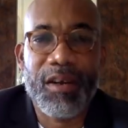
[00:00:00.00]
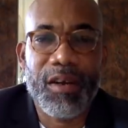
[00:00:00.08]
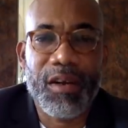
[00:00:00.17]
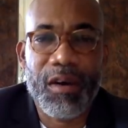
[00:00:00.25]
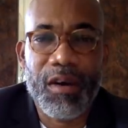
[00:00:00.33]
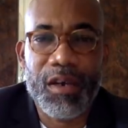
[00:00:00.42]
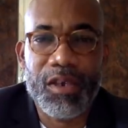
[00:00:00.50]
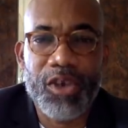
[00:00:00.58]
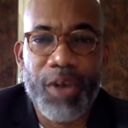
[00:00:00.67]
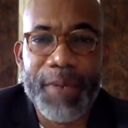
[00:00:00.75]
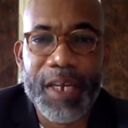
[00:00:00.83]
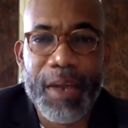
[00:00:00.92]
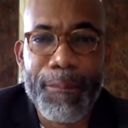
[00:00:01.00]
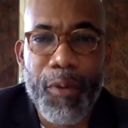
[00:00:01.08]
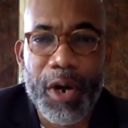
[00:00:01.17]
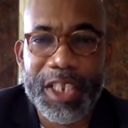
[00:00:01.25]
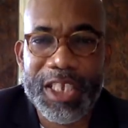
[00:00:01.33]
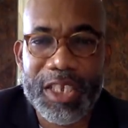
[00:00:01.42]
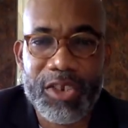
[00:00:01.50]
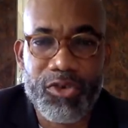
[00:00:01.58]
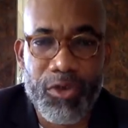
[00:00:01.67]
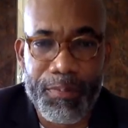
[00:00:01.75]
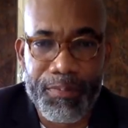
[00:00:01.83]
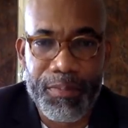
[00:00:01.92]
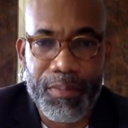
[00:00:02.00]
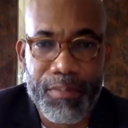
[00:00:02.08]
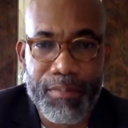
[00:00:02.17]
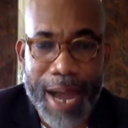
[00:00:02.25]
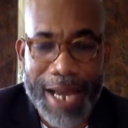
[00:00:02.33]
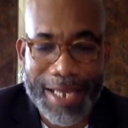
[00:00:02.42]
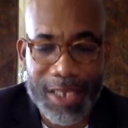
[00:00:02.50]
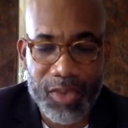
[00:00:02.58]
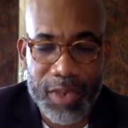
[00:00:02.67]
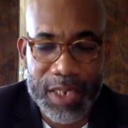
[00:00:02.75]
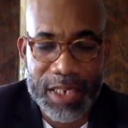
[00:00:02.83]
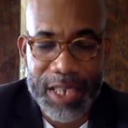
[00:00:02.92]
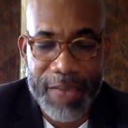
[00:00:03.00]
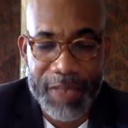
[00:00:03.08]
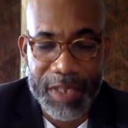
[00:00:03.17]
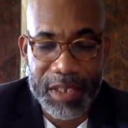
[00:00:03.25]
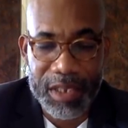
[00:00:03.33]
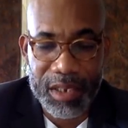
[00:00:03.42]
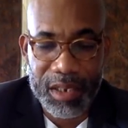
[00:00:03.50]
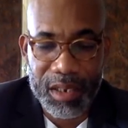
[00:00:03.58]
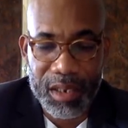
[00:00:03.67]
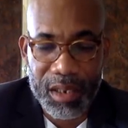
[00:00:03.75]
on Dominica Politics Group back in 2017.